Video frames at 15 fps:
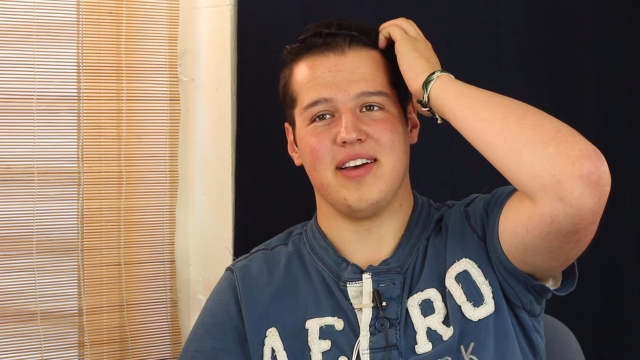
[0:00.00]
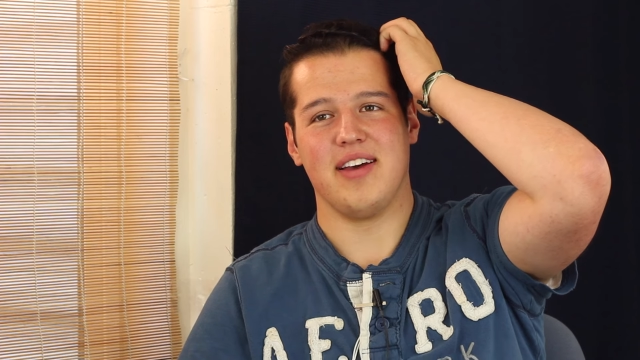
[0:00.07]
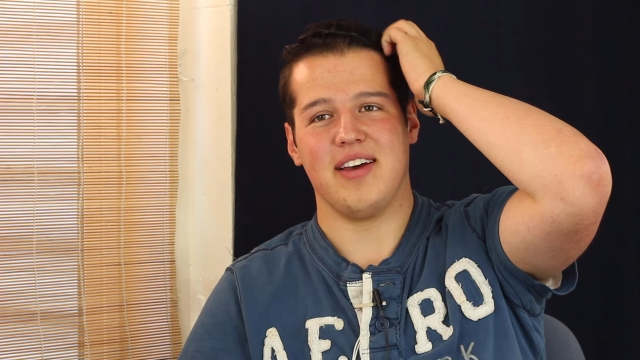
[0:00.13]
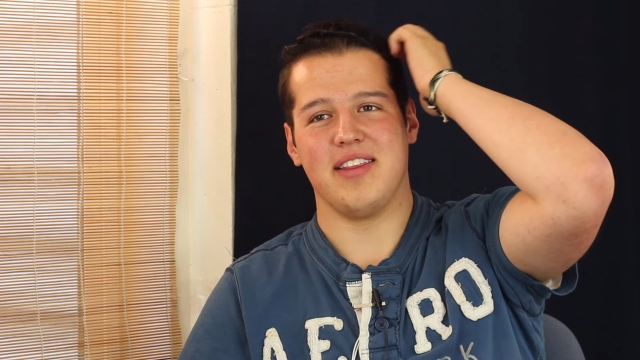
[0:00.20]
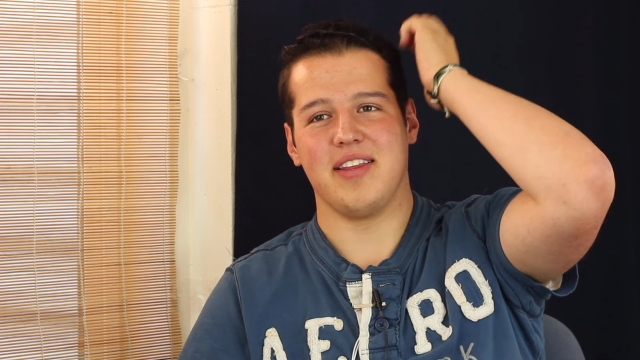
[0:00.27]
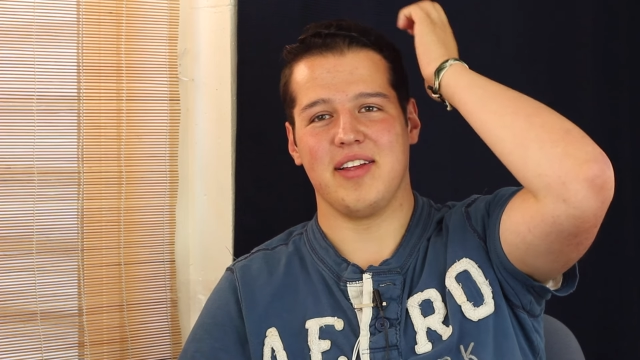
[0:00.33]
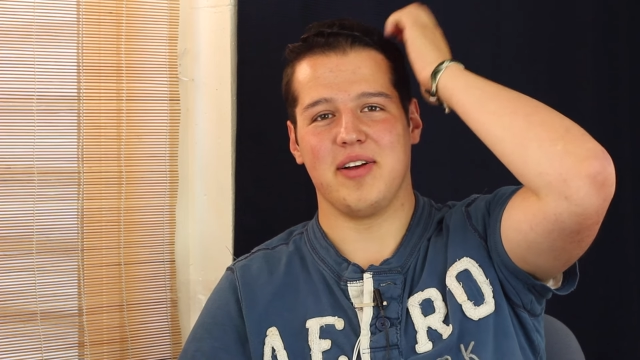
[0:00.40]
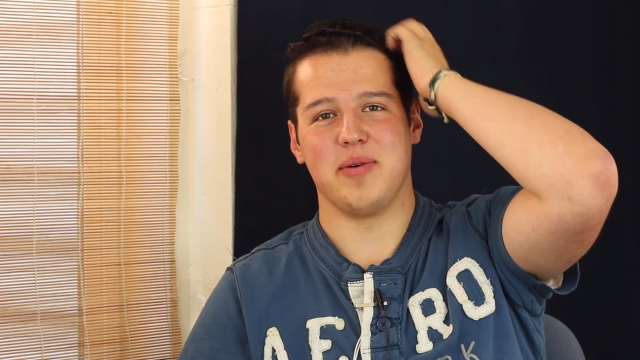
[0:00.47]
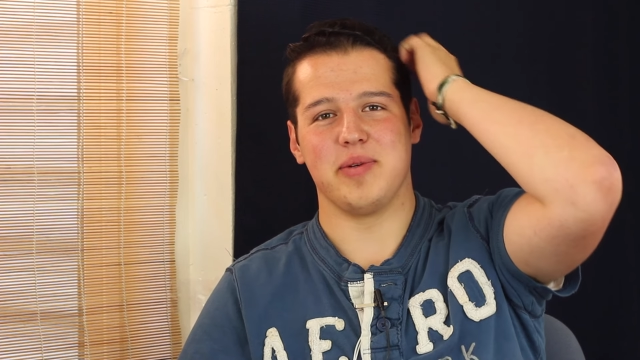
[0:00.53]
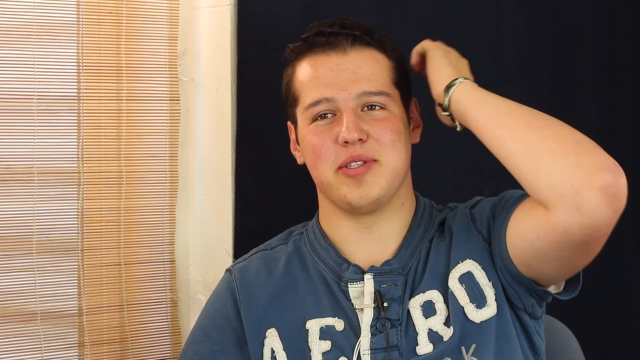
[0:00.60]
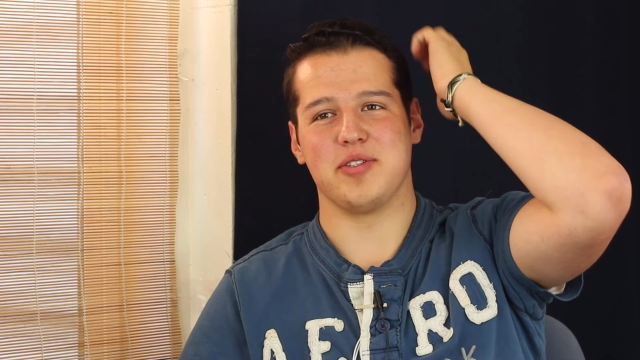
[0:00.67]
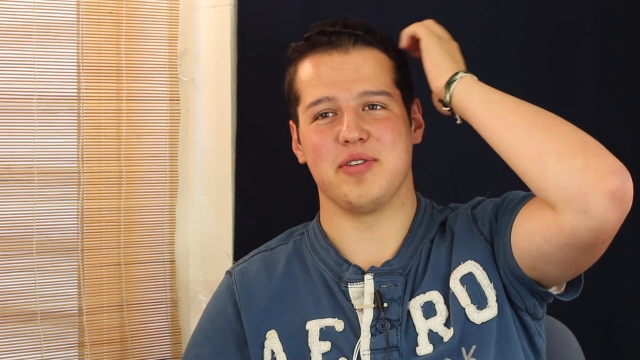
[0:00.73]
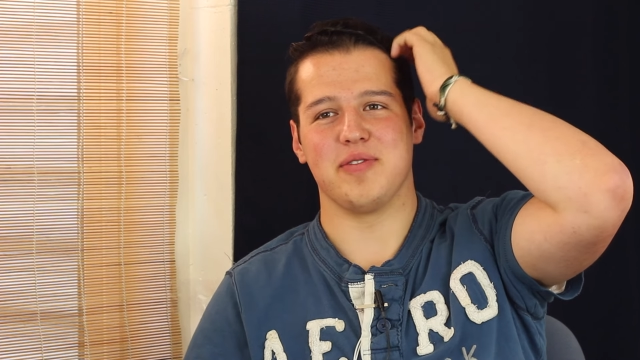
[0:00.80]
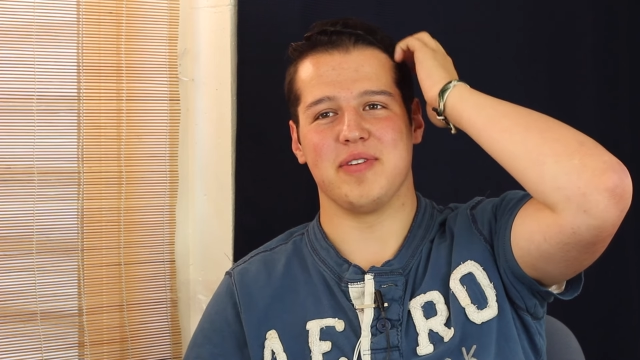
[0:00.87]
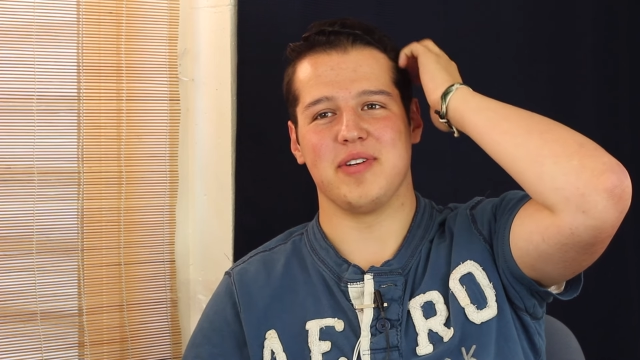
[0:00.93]
And they always
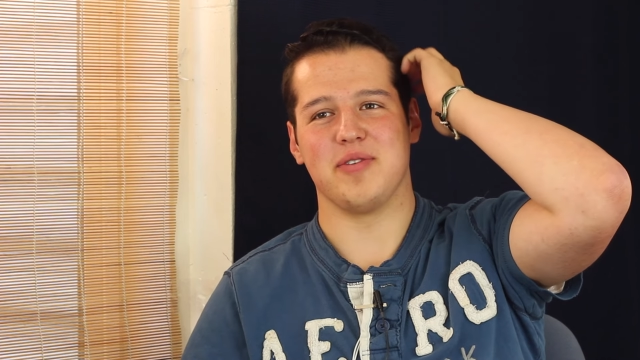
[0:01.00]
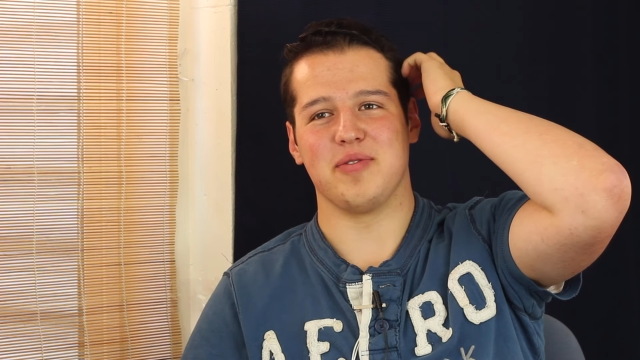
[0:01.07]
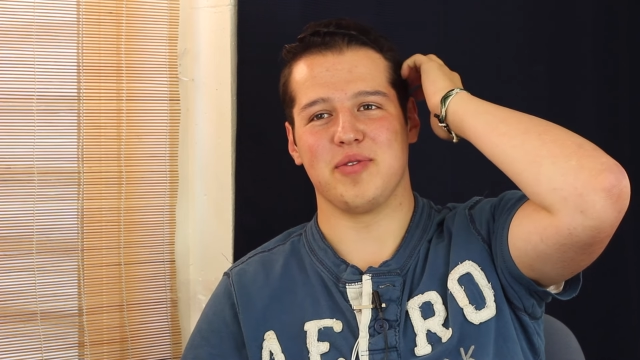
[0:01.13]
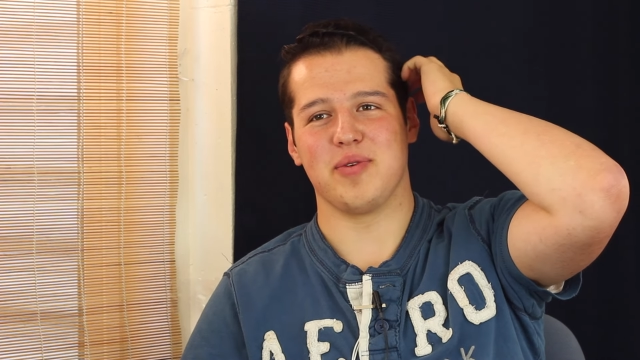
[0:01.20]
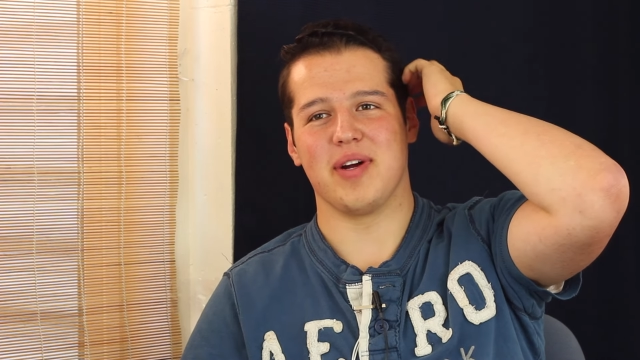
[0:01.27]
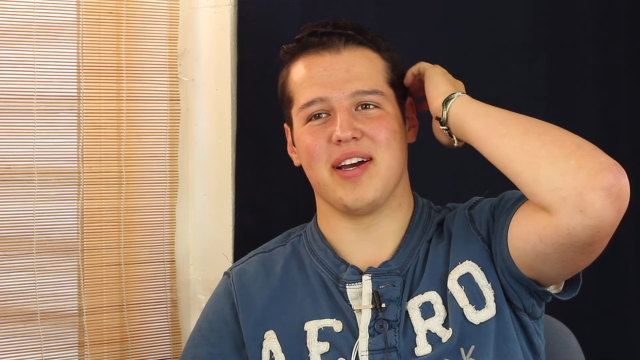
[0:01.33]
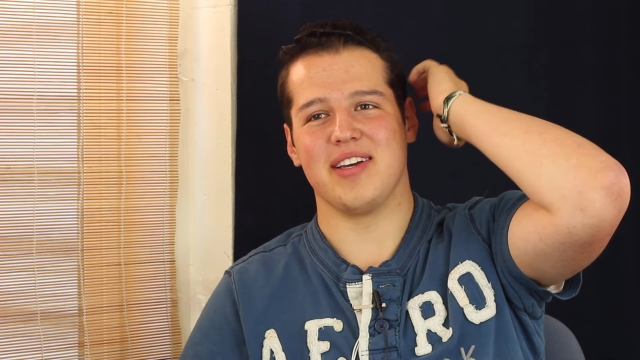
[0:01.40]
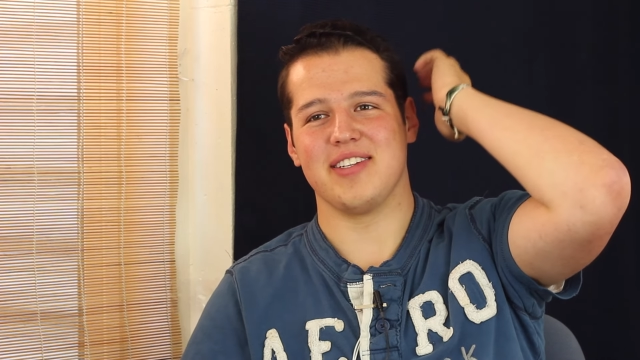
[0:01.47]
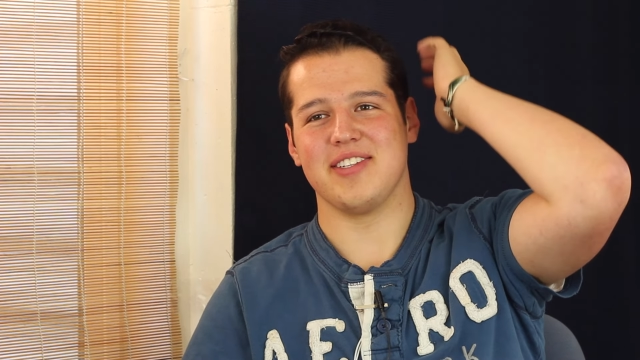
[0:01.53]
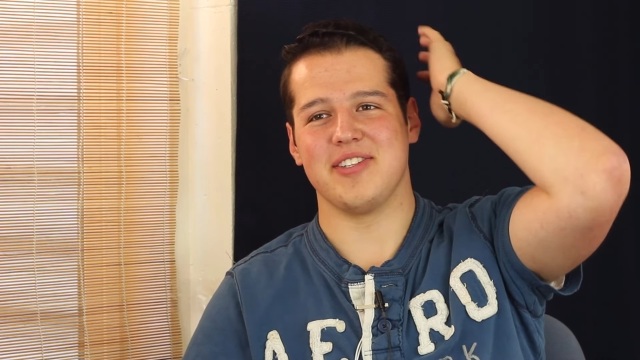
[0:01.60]
serve it over rice,